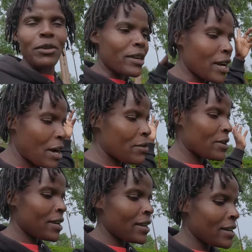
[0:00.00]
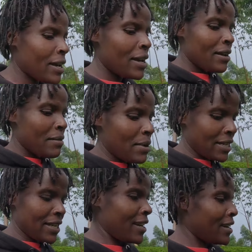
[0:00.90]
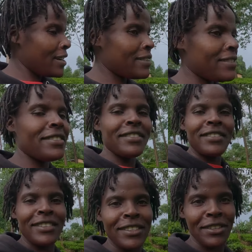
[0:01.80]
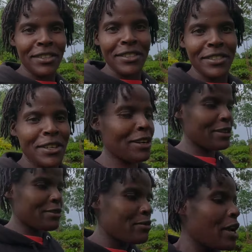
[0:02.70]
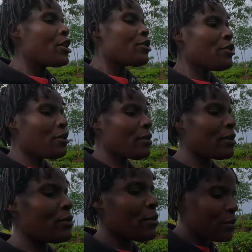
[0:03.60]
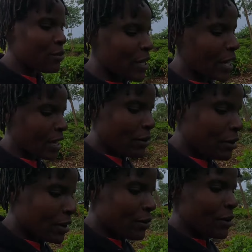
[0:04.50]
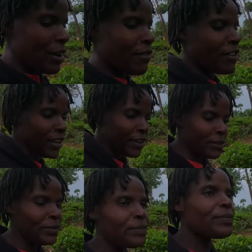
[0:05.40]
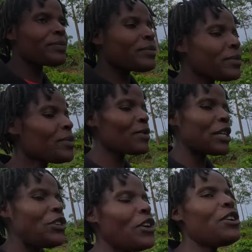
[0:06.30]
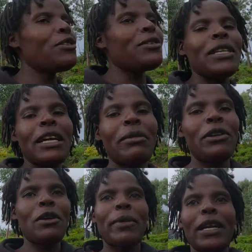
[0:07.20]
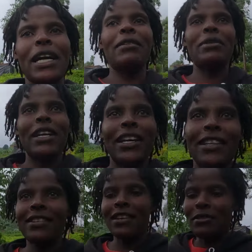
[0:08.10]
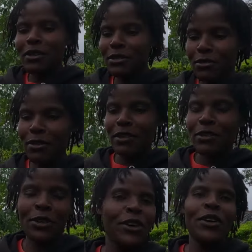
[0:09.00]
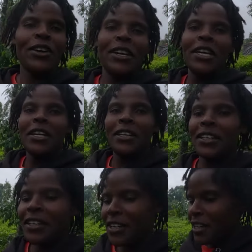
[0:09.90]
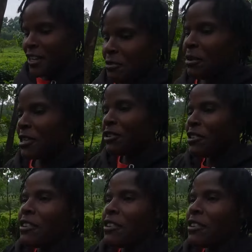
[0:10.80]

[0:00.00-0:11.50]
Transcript: you around, but always good, you know, when you like, when you're doing a video, you don't know, like when you open a camera like this and you want to do a video, you might not